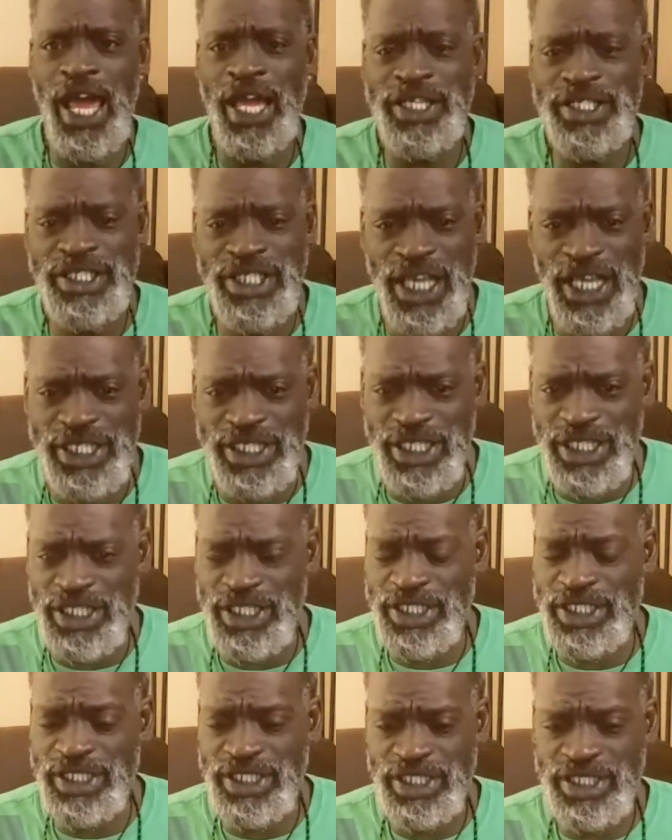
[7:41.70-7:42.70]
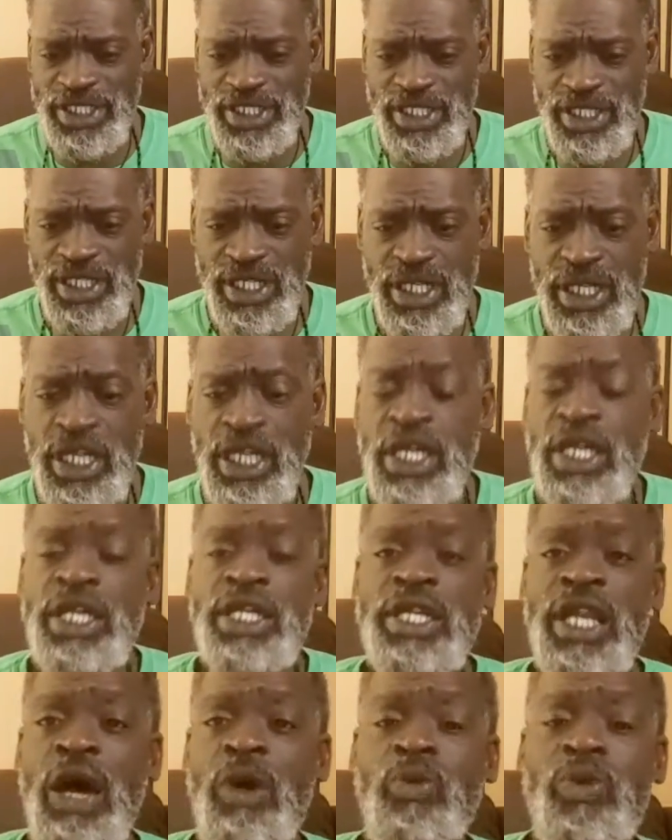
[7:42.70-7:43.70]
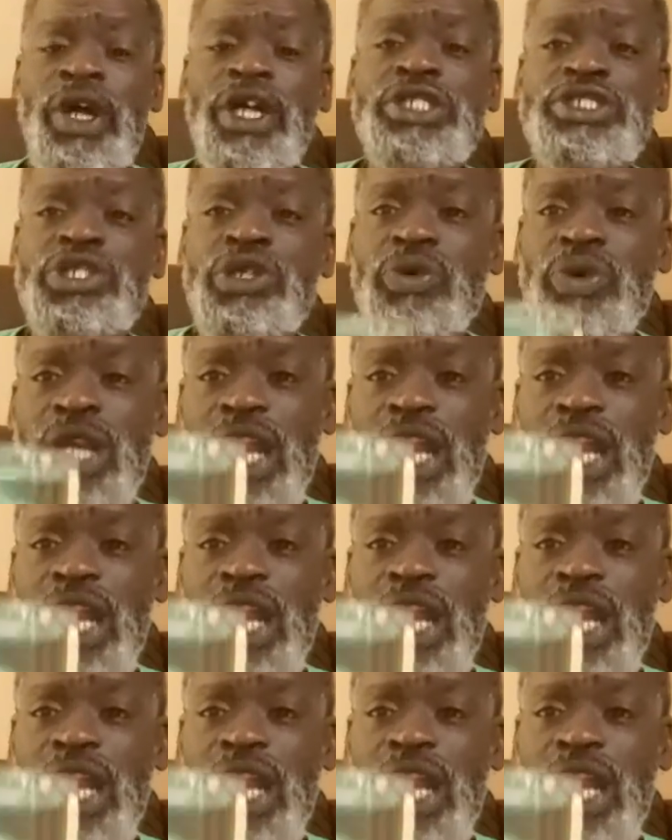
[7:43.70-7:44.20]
ancestors. Now raise your